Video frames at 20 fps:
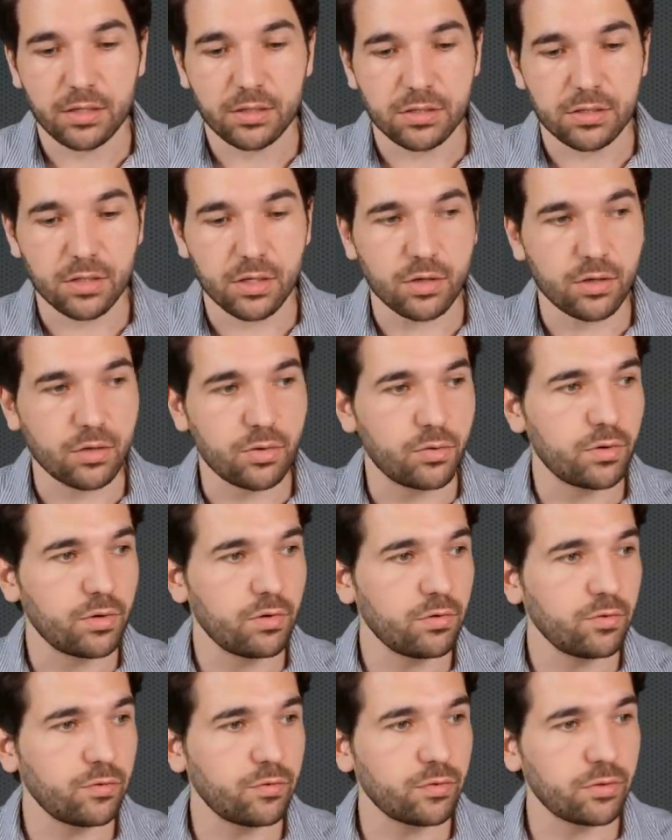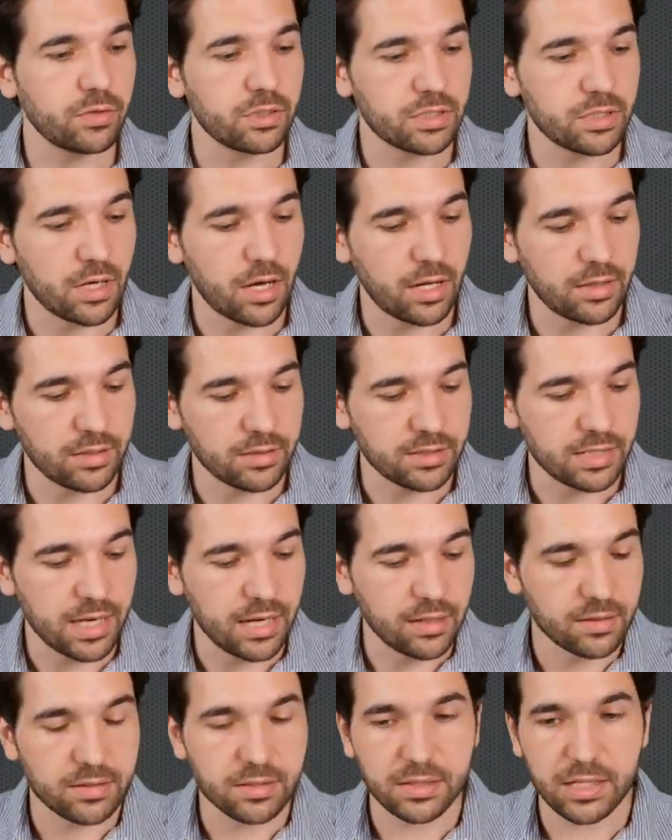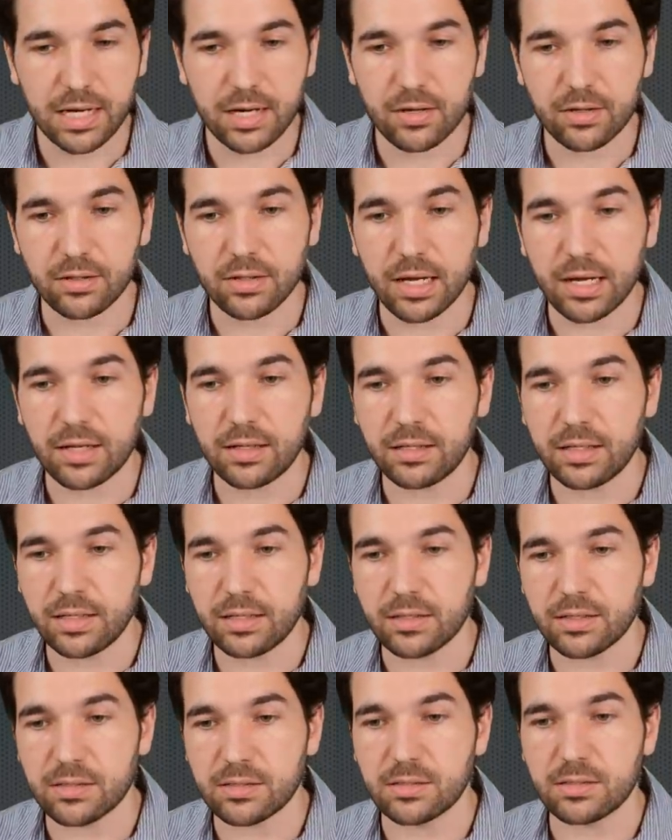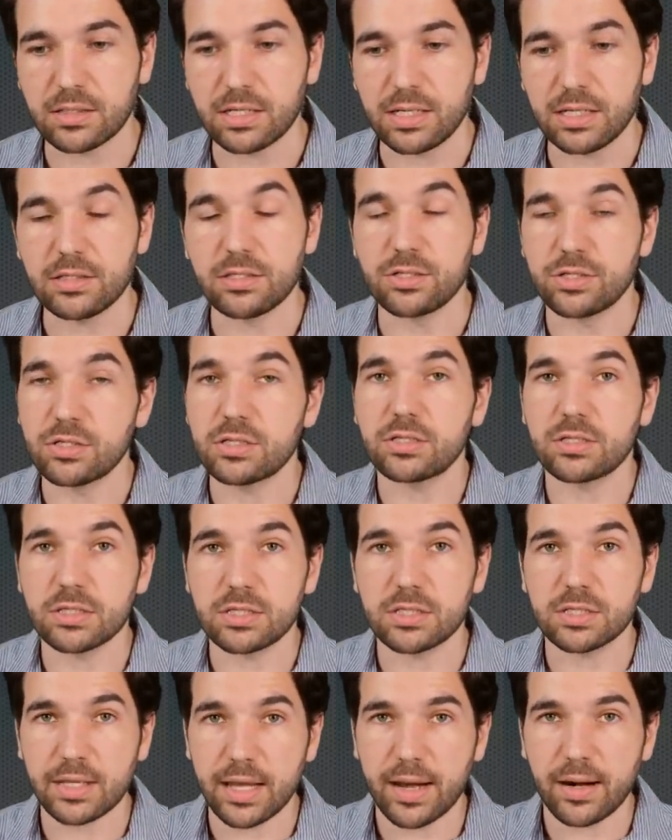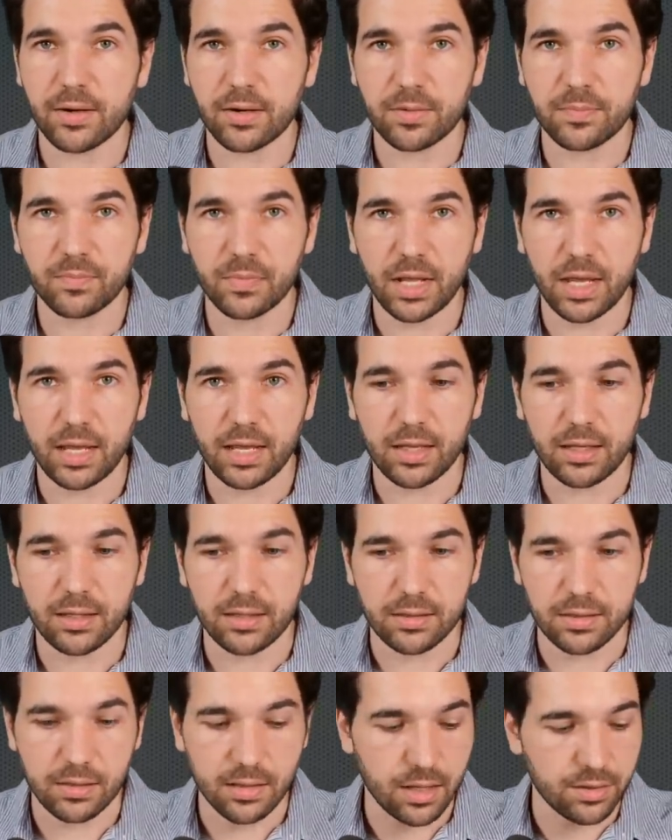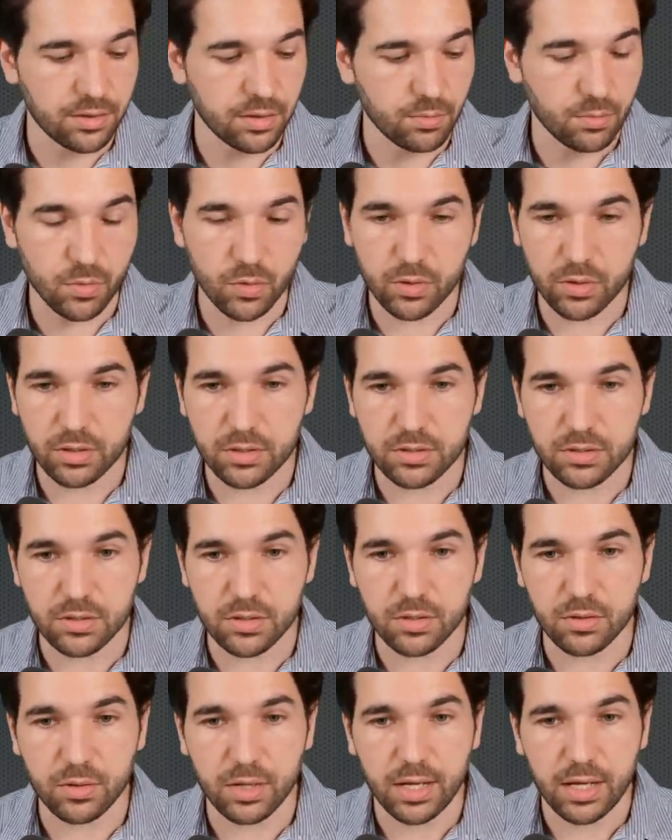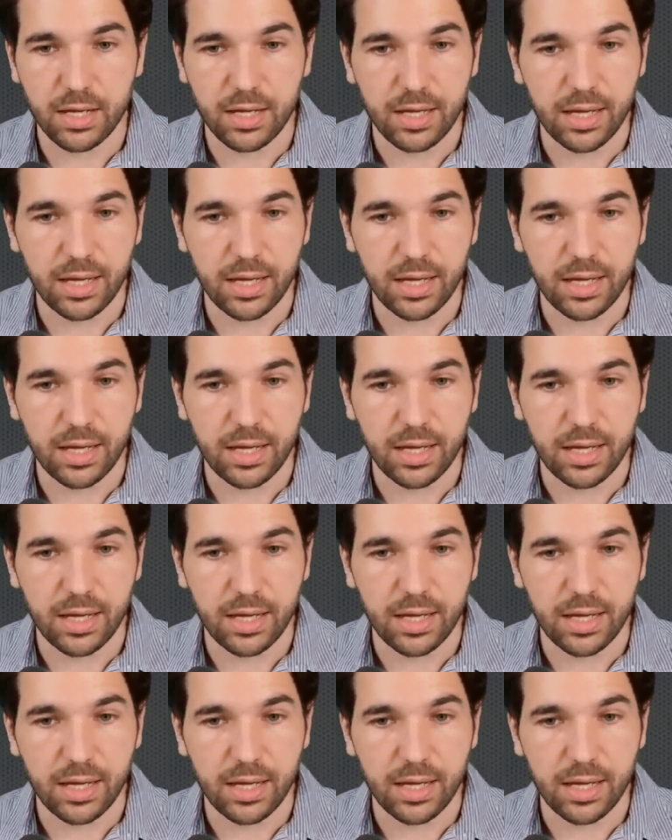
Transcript: So first on his health scare, luckily this is just a scare and nothing more. So